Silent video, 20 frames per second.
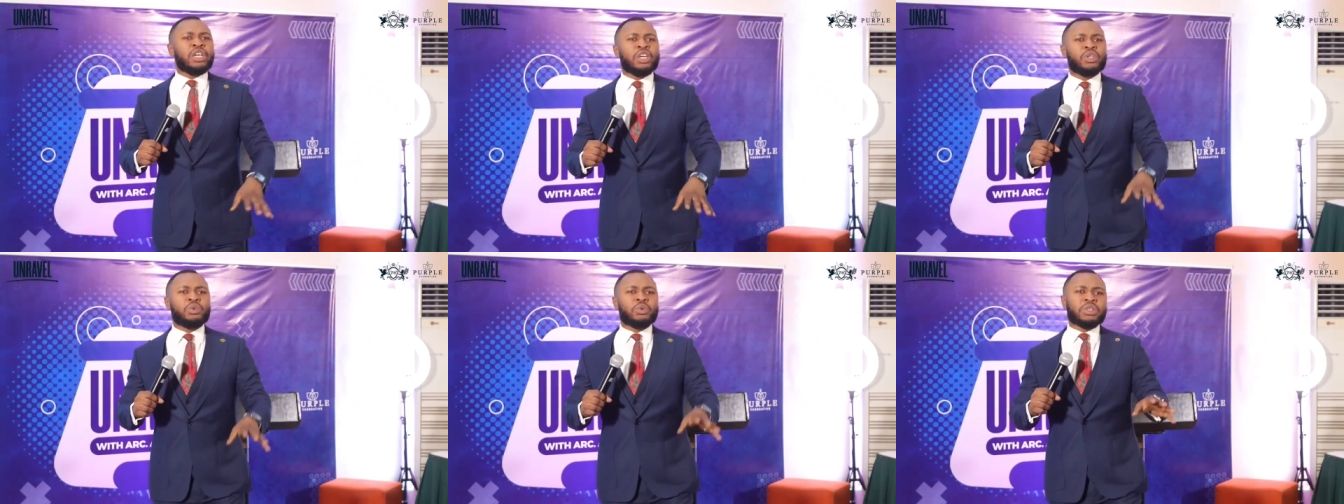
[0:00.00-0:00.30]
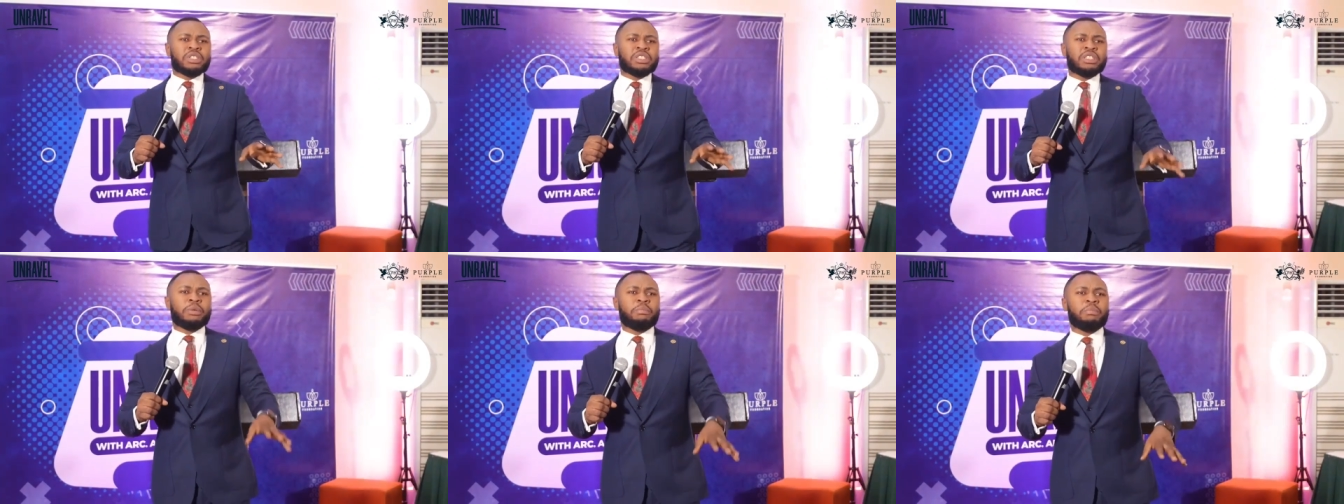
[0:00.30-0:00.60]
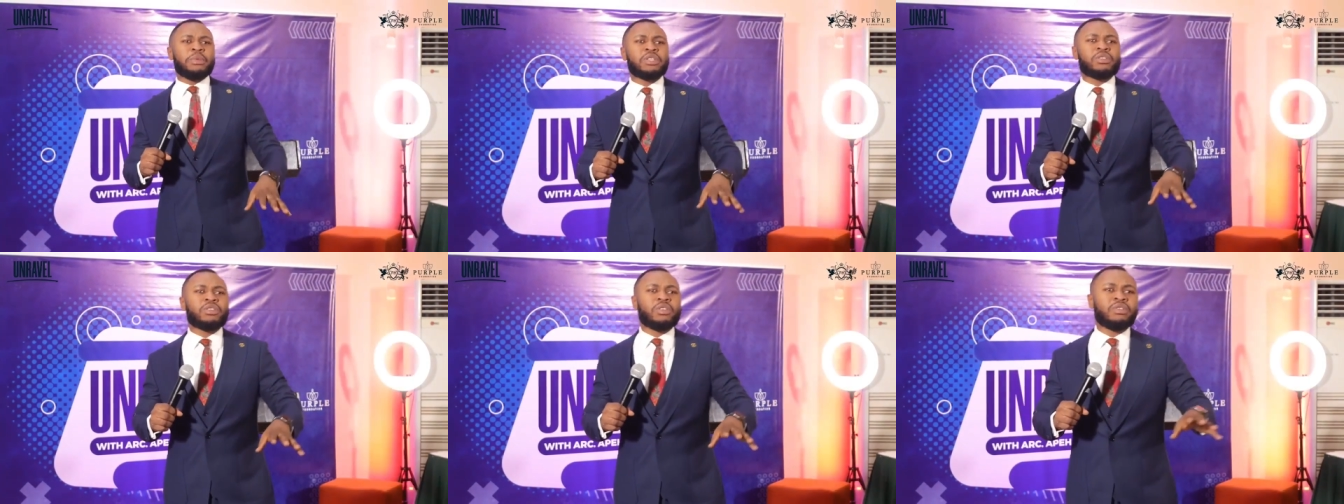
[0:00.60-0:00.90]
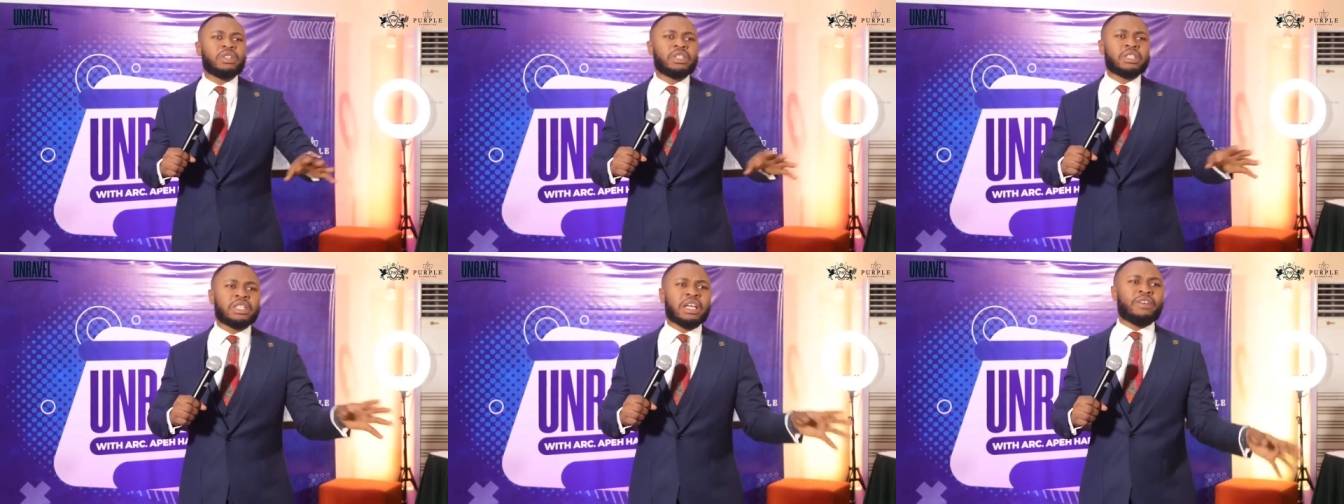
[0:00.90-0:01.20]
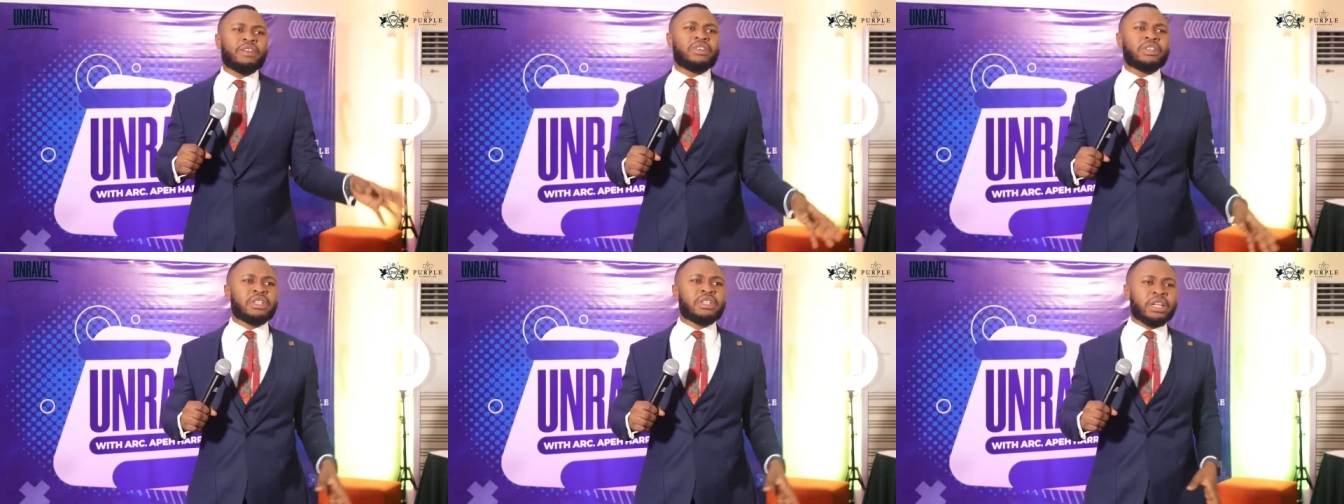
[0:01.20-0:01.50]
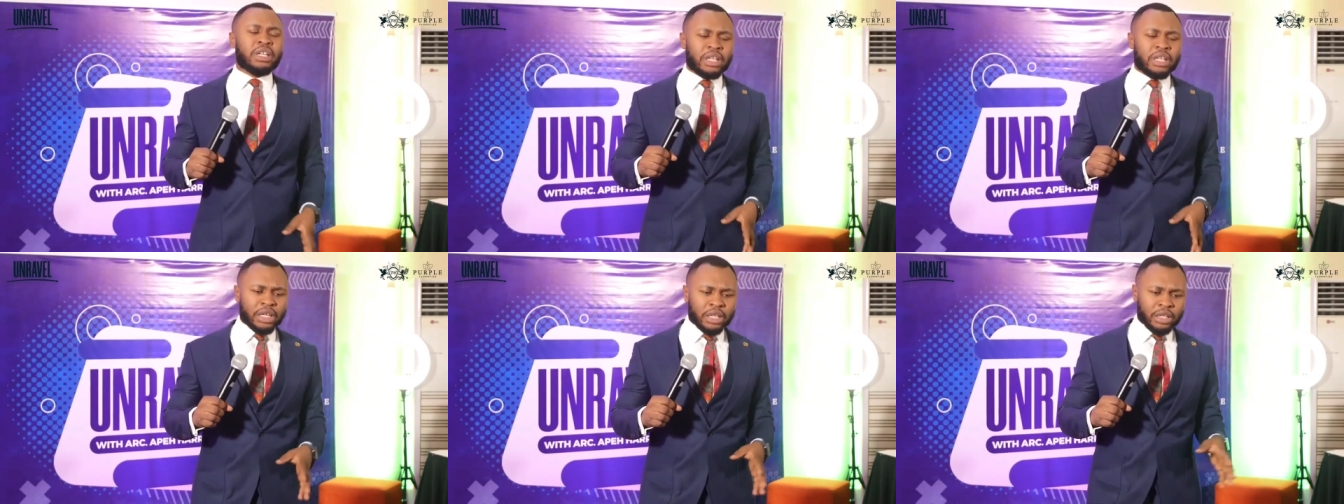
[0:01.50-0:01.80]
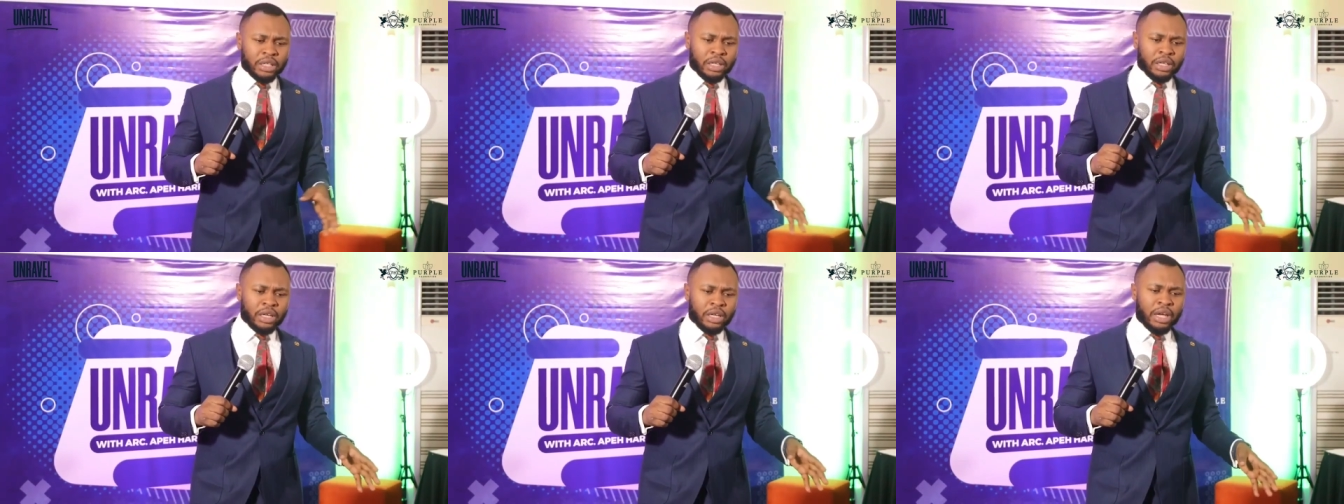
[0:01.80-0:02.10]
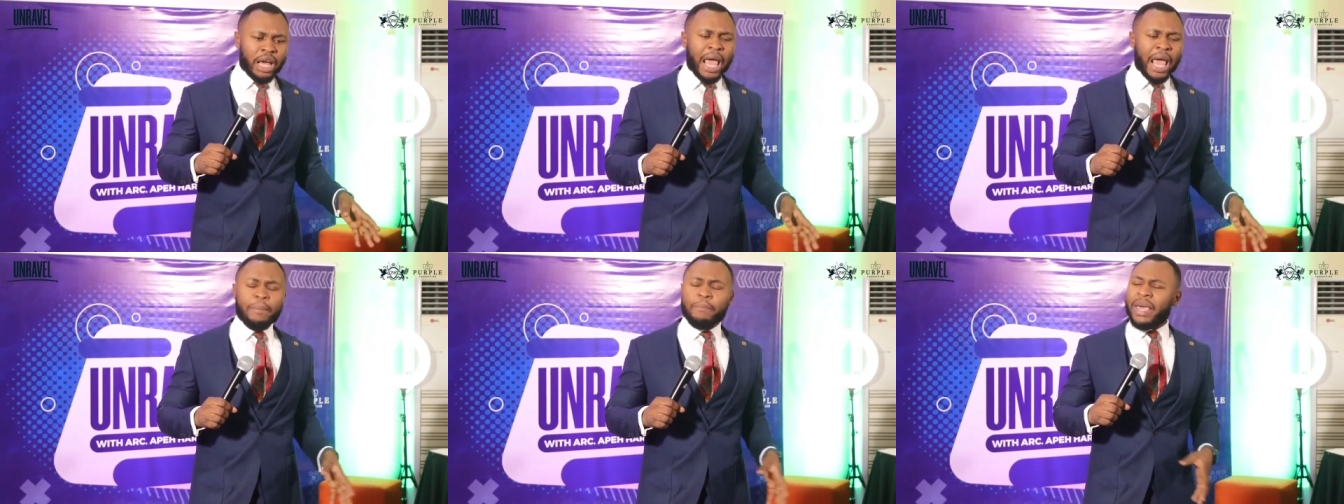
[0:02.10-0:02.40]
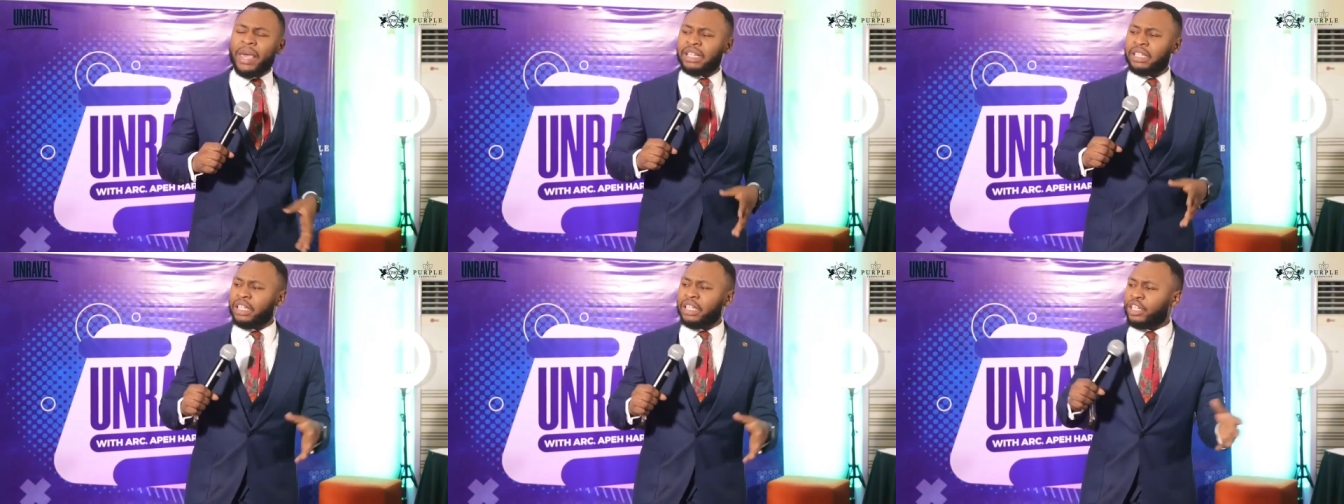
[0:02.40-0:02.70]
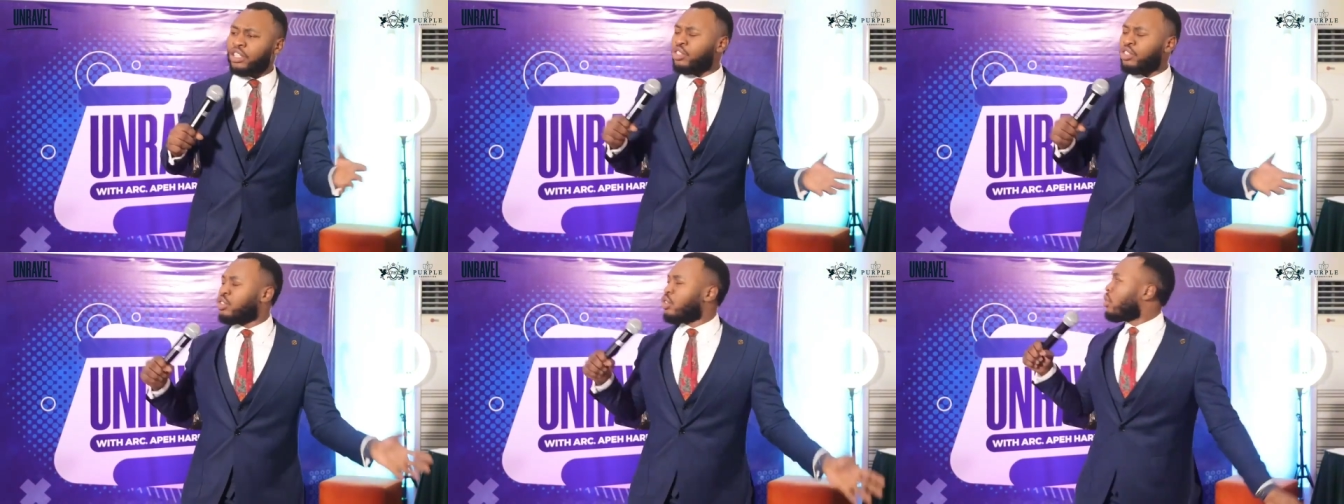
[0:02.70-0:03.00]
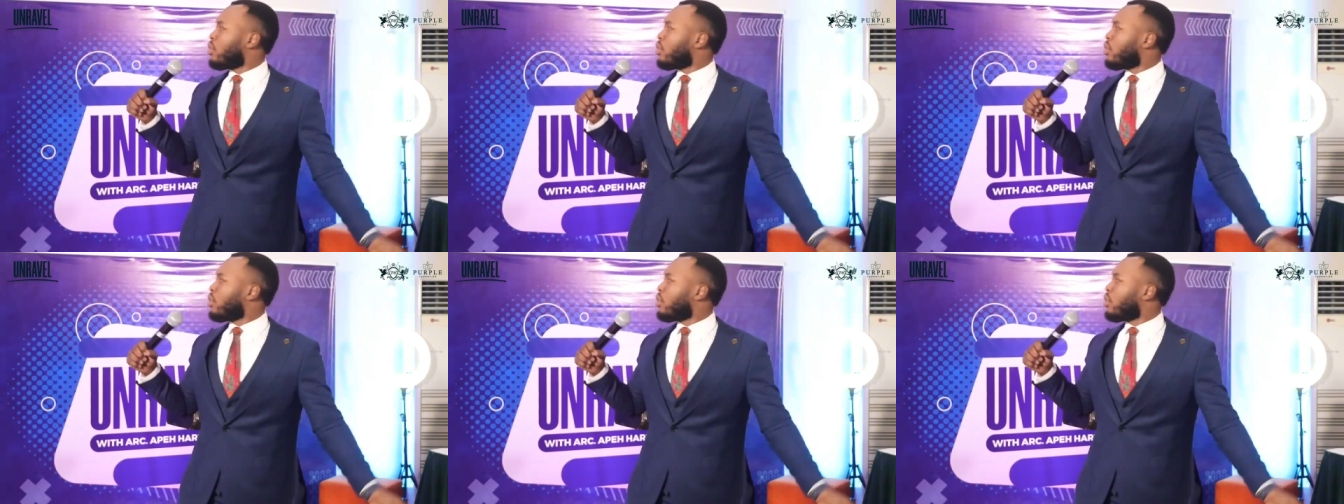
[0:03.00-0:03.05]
It was in the midst of this service, and then I met Nate